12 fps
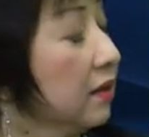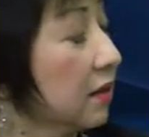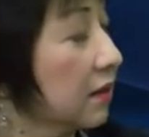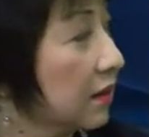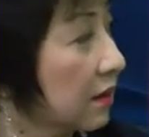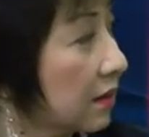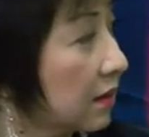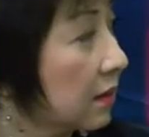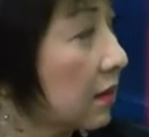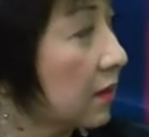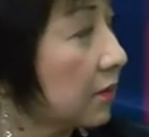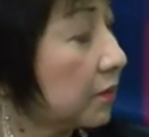
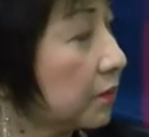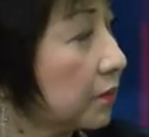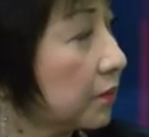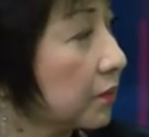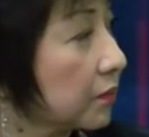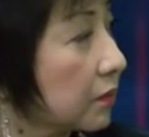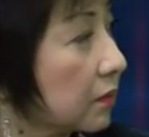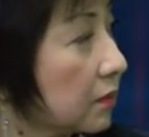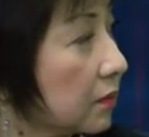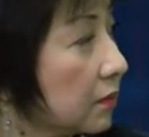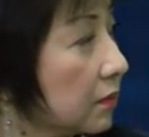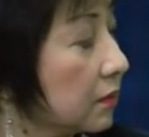
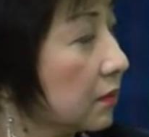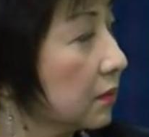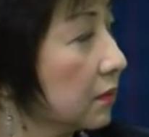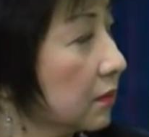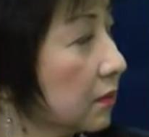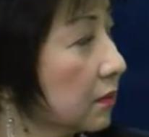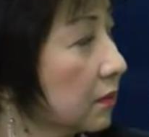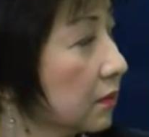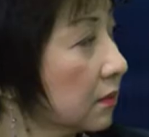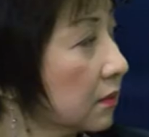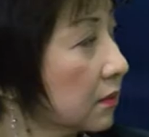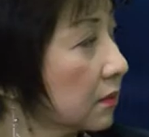
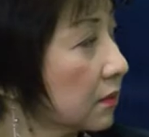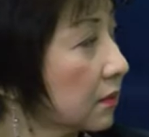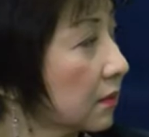This person isn't speaking.